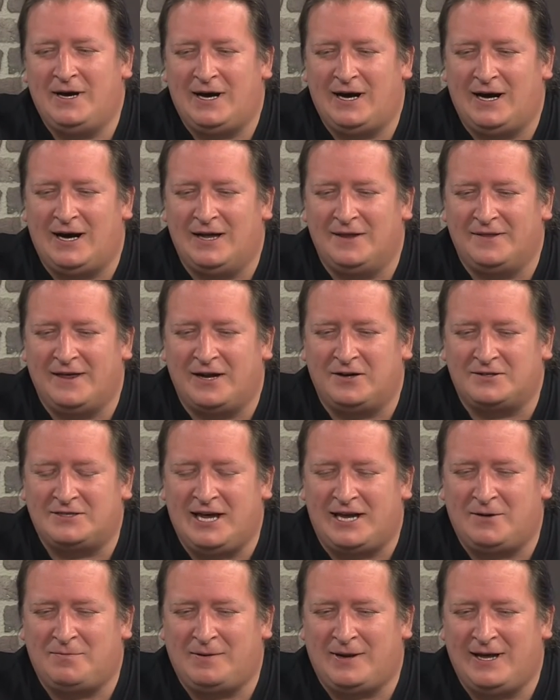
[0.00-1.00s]
Uh, that'll
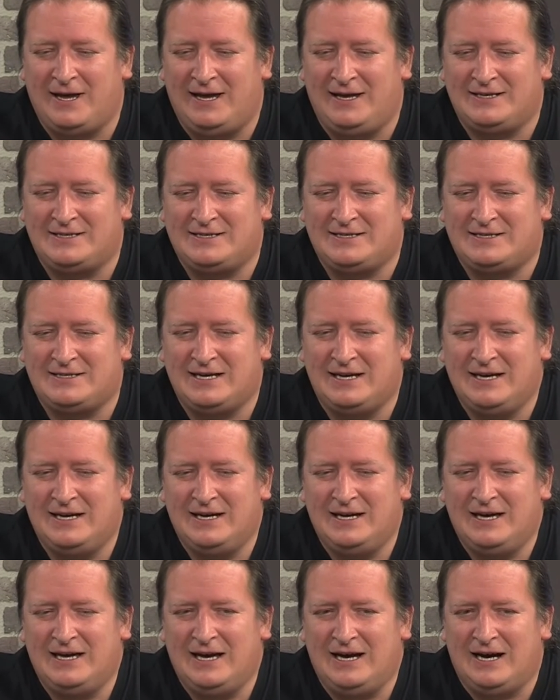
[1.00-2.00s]
take place
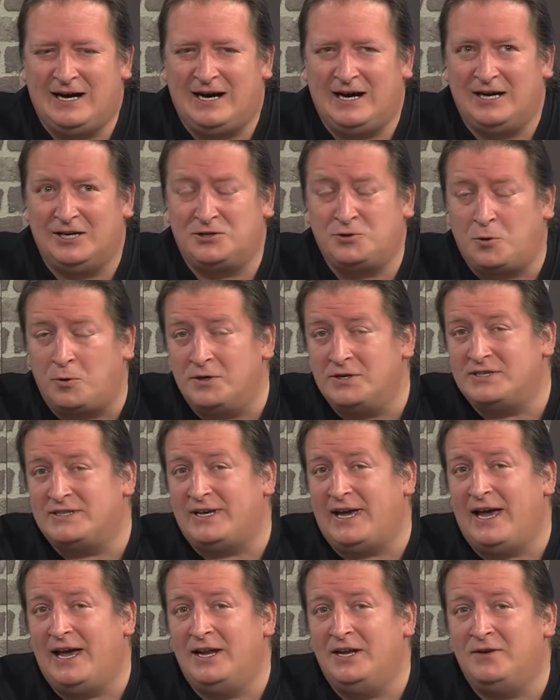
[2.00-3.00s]
uh, towards
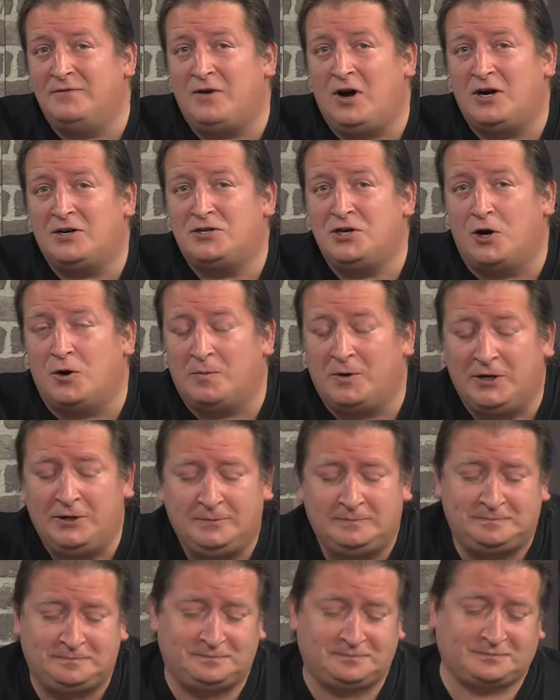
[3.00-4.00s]
the end of
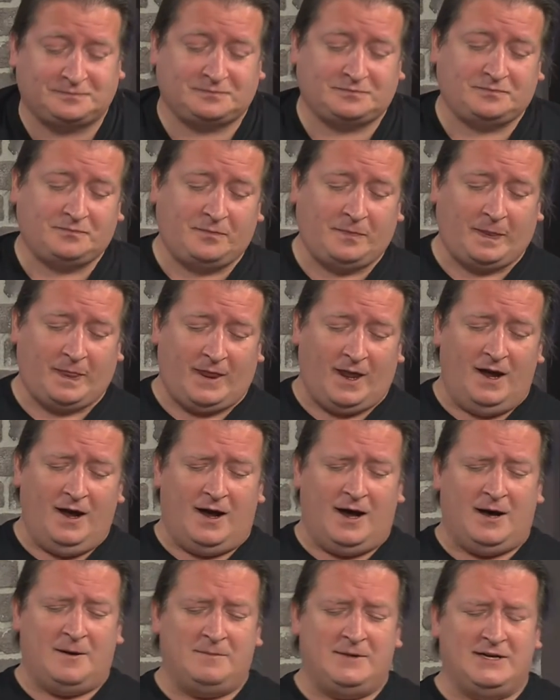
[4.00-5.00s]
October.
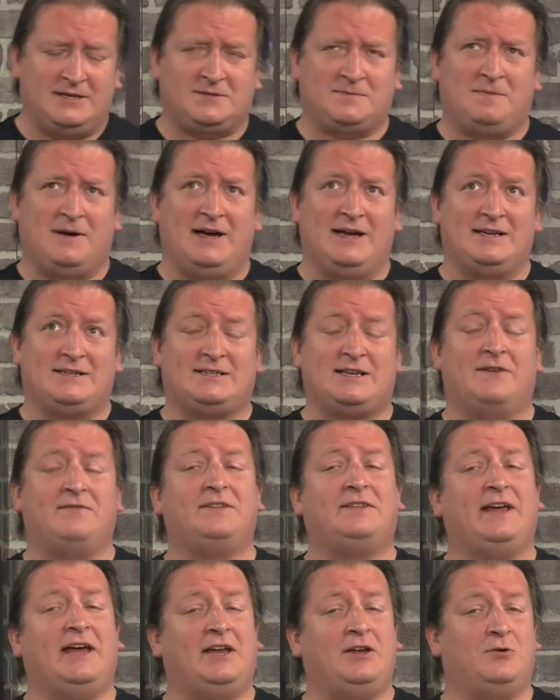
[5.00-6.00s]
Um, it's my
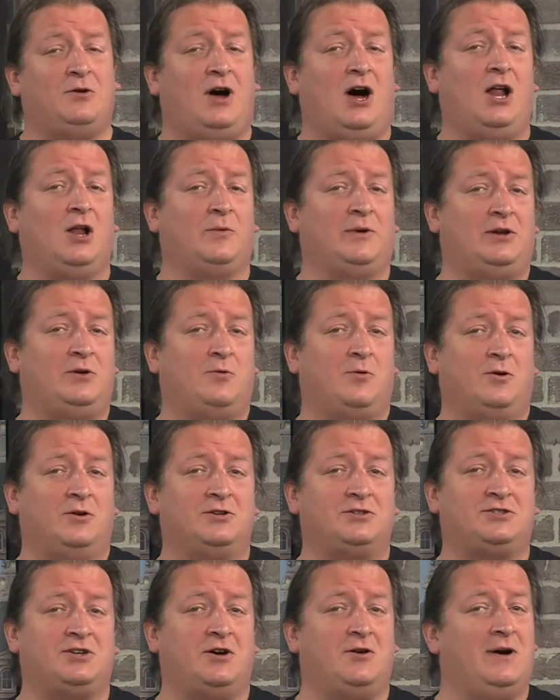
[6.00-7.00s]
seventh annual Halloween
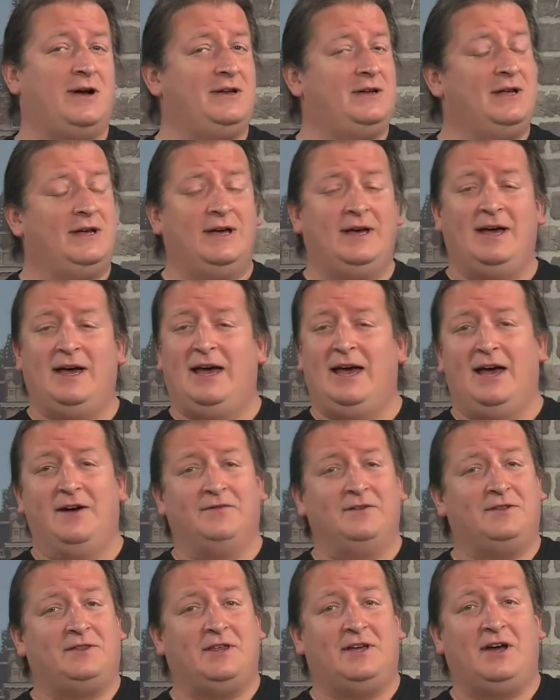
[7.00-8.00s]
horror show. I,
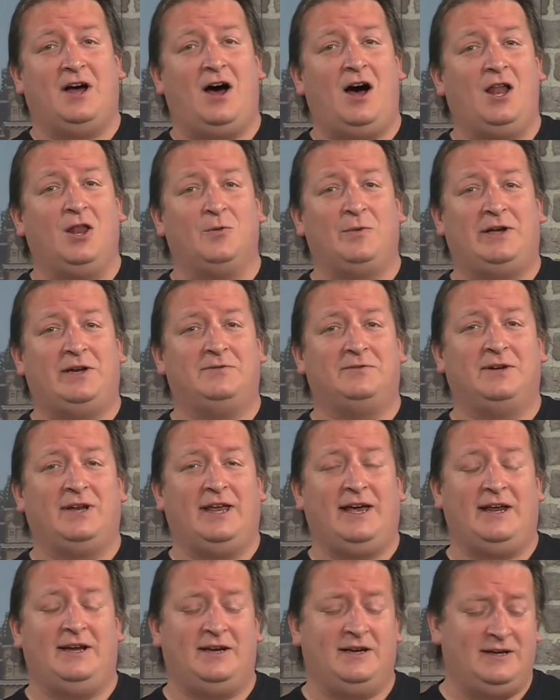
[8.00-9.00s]
everything Halloween
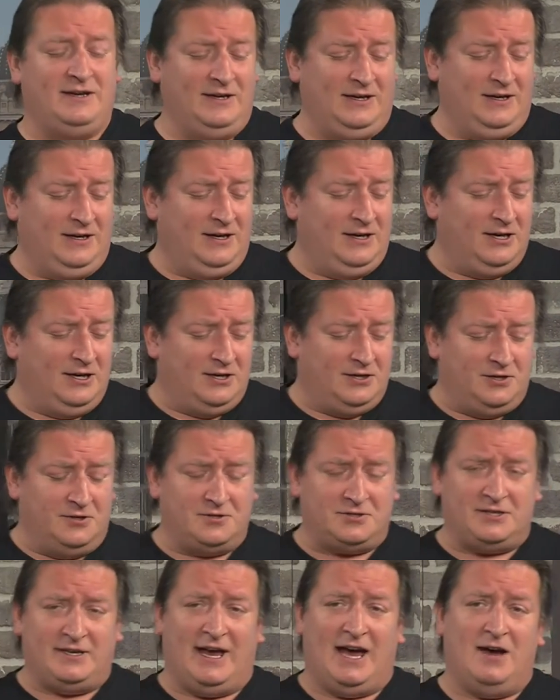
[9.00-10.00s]
related
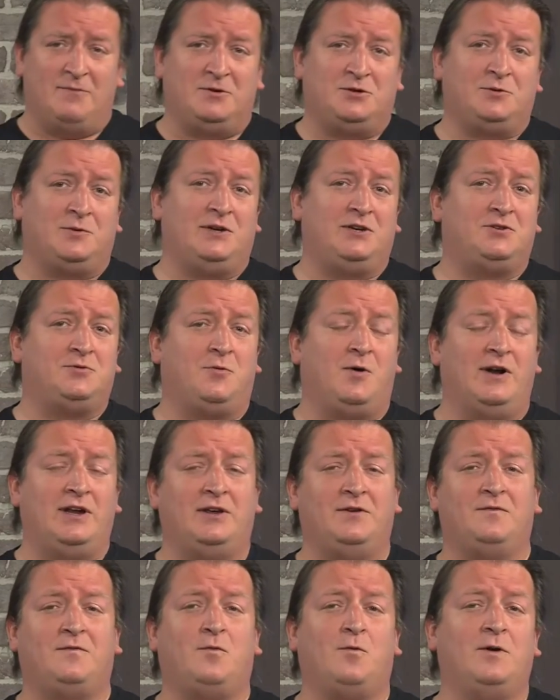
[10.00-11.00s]
usually have between
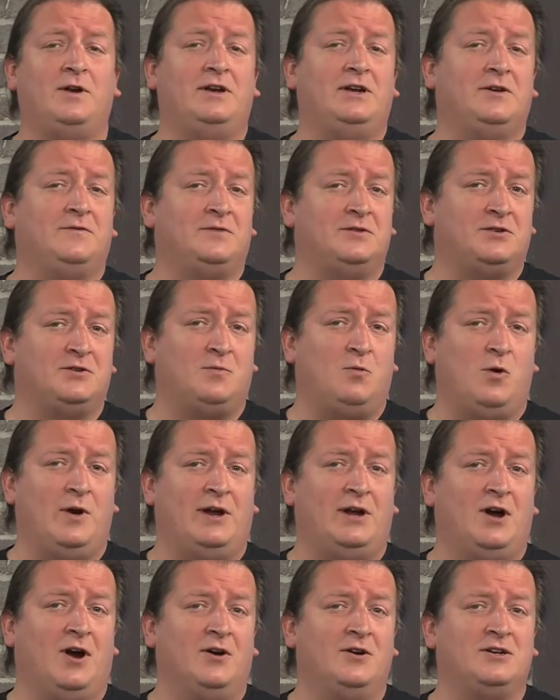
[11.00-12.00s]
20 and 40 different Des
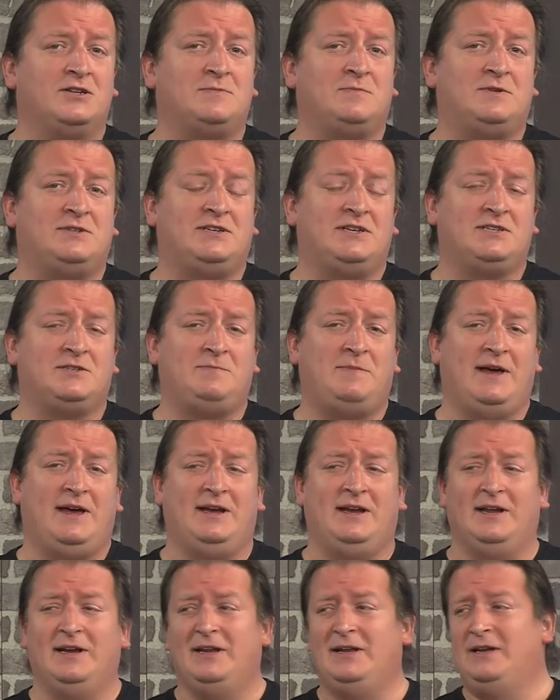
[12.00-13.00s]
Moines artists
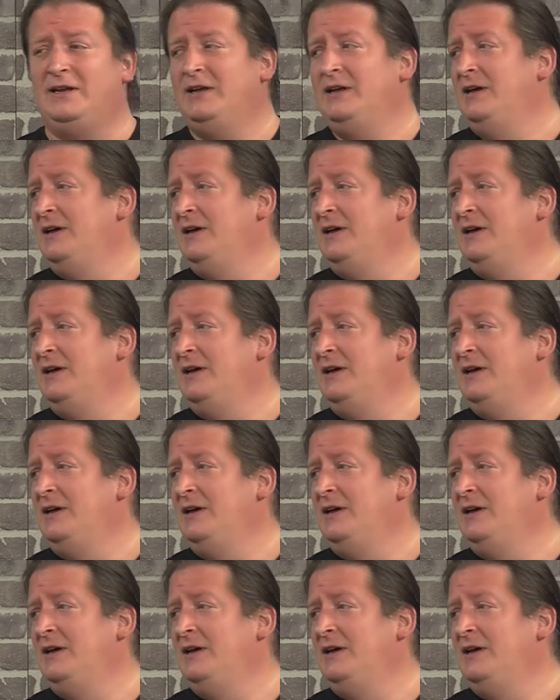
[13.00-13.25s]
participate in it.